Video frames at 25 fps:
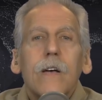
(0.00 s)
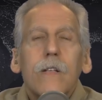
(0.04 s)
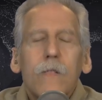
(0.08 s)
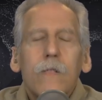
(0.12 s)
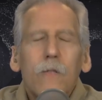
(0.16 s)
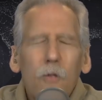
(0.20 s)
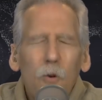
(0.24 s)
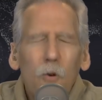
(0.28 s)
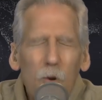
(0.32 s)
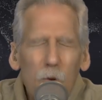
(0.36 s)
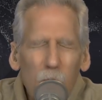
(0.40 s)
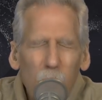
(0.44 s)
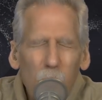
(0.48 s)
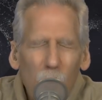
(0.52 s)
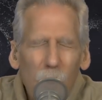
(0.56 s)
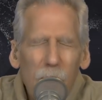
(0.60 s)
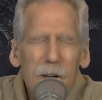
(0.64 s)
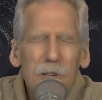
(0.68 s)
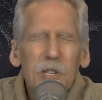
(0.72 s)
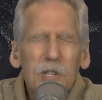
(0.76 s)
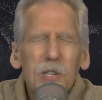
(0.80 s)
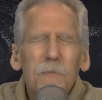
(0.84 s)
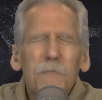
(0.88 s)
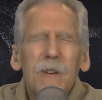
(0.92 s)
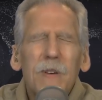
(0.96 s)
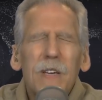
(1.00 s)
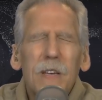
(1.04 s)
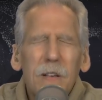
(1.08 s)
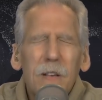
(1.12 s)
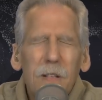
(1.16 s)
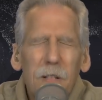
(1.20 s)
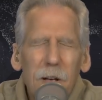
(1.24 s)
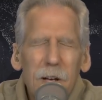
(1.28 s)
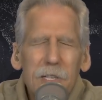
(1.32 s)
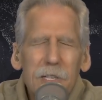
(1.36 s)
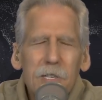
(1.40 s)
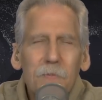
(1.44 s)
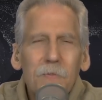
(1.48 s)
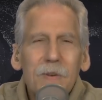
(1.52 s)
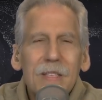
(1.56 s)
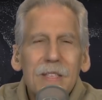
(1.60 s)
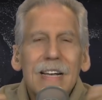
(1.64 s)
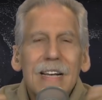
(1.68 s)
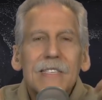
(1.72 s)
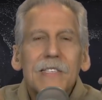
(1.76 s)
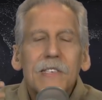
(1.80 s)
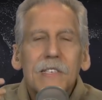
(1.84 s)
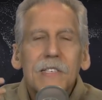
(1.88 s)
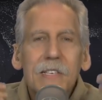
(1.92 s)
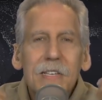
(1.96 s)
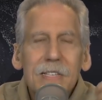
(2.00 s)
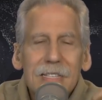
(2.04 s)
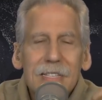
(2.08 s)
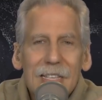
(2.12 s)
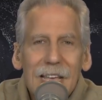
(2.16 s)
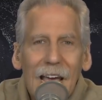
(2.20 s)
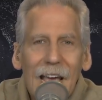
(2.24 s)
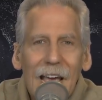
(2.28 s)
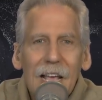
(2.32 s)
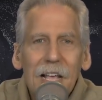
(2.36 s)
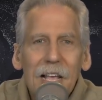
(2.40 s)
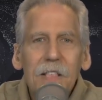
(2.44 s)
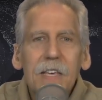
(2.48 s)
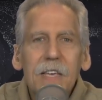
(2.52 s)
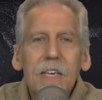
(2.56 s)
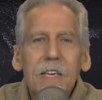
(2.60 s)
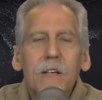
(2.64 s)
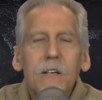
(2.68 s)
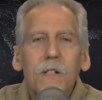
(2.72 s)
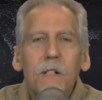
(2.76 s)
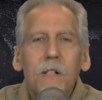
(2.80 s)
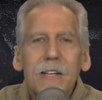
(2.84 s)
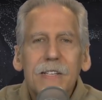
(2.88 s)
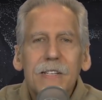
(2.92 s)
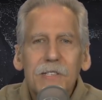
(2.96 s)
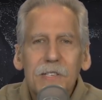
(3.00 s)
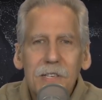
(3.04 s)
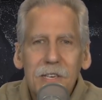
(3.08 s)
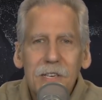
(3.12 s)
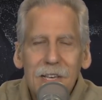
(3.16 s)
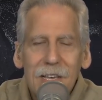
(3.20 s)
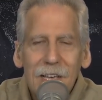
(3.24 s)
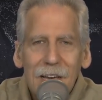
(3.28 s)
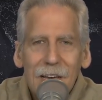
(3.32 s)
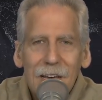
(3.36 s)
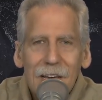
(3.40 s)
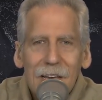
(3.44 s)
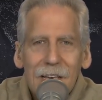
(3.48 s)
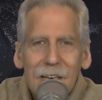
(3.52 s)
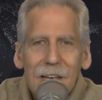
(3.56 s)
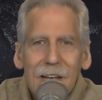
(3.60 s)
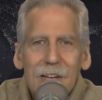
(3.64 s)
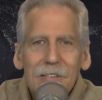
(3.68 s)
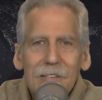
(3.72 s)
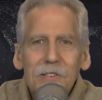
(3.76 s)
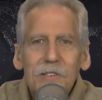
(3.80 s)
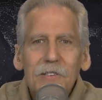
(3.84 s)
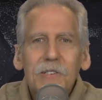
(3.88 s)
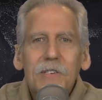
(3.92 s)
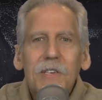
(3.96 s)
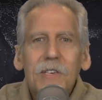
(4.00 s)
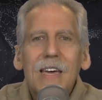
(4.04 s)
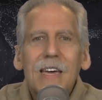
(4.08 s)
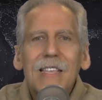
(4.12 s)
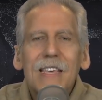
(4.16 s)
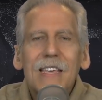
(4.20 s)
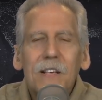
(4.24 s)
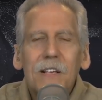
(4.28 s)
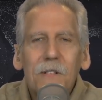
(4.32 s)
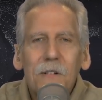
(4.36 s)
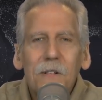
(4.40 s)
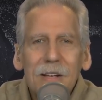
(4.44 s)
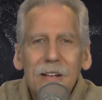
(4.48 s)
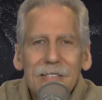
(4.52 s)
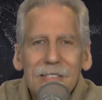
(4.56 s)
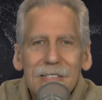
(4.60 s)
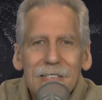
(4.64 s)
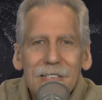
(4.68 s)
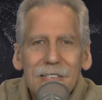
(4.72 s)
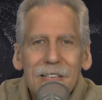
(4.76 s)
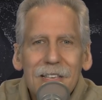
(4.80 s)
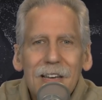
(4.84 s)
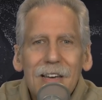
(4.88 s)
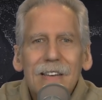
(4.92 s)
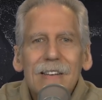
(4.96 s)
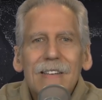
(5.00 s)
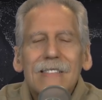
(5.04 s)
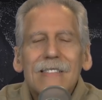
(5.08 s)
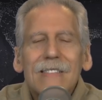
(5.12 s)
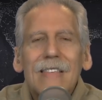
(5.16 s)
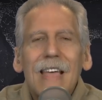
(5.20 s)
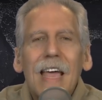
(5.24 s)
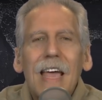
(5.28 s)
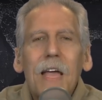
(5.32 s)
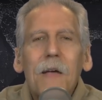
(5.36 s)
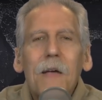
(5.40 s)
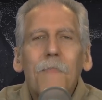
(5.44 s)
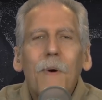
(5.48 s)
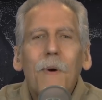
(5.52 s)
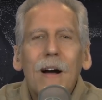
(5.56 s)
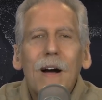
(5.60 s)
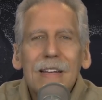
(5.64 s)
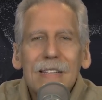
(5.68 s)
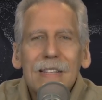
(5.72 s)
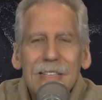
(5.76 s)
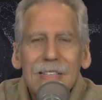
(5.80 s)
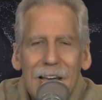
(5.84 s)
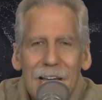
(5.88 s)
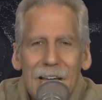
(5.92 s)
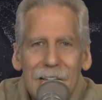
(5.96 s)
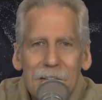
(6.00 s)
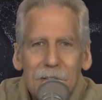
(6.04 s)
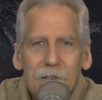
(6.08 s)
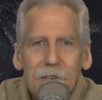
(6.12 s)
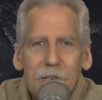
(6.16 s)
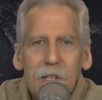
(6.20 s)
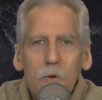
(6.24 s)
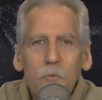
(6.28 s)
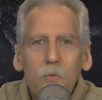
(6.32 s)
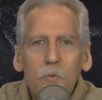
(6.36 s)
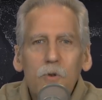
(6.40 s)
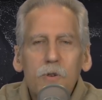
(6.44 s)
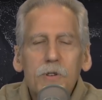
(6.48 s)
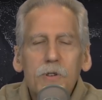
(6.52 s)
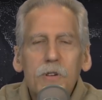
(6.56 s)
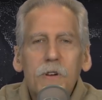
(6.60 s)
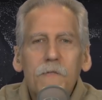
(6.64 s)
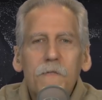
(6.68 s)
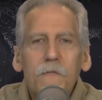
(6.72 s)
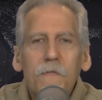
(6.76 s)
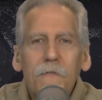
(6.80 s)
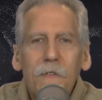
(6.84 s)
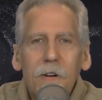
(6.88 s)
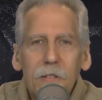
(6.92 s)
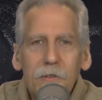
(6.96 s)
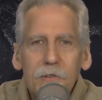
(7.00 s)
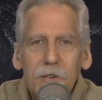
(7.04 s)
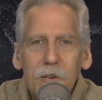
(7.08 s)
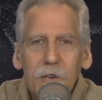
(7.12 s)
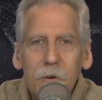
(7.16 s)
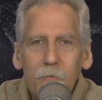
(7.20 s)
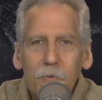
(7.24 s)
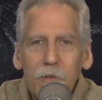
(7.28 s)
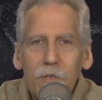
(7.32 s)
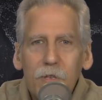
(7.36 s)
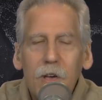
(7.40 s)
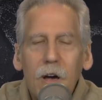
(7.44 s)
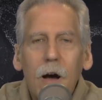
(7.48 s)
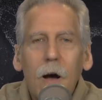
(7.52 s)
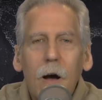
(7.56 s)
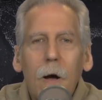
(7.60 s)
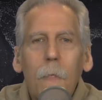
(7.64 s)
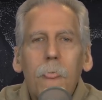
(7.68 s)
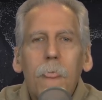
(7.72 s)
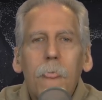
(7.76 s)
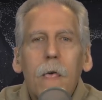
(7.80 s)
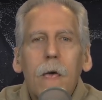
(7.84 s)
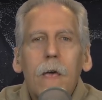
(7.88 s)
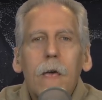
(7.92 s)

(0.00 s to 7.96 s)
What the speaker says: Lord, wash me, cleanse me. That's the daily cleansing. That's just getting cleansed day by day so that we're in good fellowship with God.